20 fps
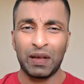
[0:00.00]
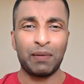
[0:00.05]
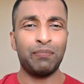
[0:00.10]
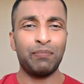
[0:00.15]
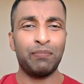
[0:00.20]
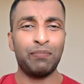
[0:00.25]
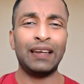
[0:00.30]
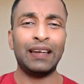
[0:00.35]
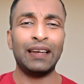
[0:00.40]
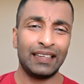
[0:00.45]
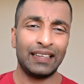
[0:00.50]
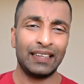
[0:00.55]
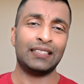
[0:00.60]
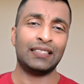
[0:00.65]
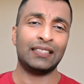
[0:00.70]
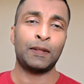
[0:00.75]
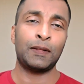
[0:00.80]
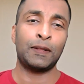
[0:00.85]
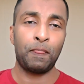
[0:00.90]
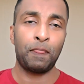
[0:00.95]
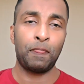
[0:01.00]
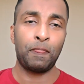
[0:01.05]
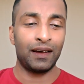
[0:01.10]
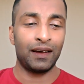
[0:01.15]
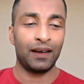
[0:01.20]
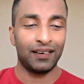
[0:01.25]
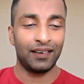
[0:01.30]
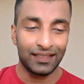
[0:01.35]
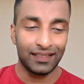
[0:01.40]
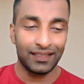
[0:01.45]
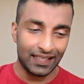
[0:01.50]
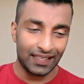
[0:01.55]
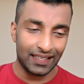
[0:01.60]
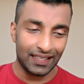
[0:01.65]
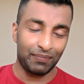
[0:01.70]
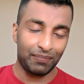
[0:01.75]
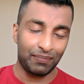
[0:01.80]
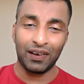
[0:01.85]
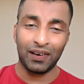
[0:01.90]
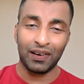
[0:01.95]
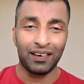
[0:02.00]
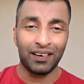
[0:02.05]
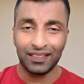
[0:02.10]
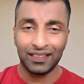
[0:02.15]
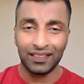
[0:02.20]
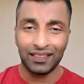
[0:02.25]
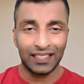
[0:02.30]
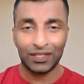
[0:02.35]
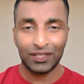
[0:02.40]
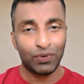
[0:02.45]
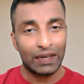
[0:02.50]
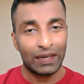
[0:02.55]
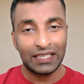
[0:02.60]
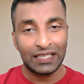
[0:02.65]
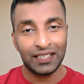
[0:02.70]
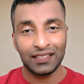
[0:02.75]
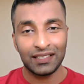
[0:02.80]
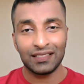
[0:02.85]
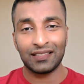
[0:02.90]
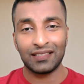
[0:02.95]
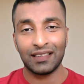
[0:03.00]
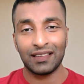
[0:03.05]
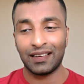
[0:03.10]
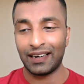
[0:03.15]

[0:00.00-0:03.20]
mentees, these questions